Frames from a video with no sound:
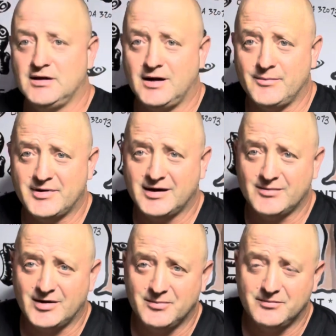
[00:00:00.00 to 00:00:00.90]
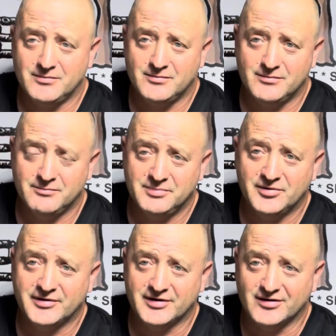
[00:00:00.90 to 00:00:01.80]
I'm thinking about
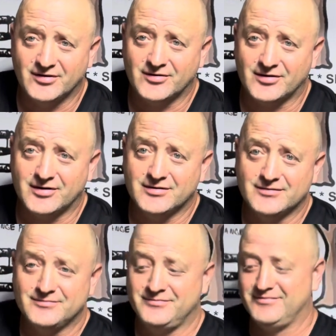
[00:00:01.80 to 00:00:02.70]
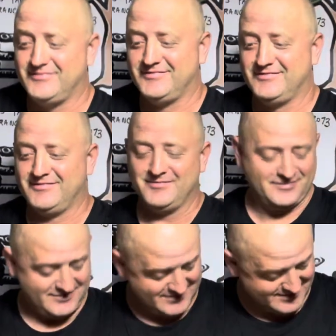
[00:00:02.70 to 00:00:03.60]
building an ark.
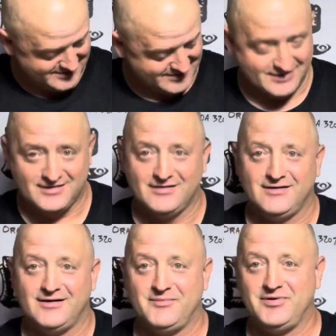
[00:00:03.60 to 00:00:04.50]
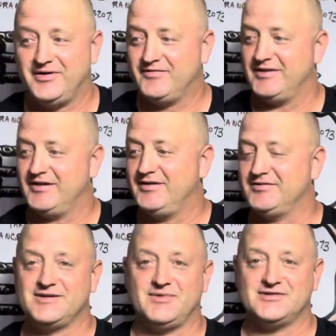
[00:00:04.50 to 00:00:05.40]
I build everything
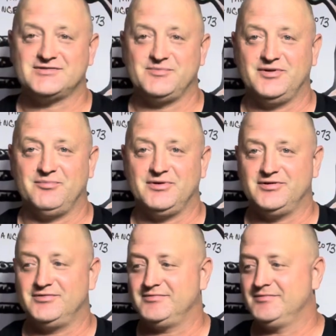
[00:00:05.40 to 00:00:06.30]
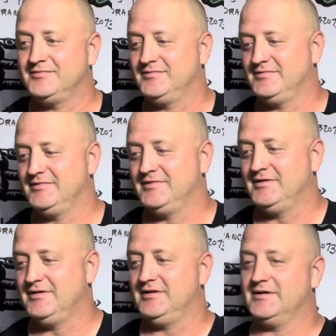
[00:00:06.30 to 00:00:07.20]
else, I might as well build a boat,
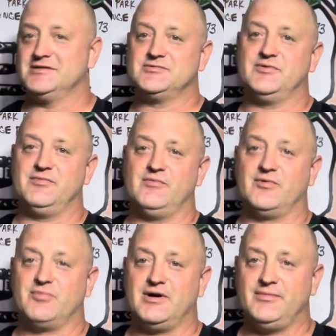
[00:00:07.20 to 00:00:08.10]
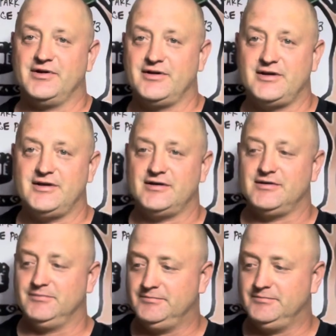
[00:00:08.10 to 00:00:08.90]
because we're probably going to need it.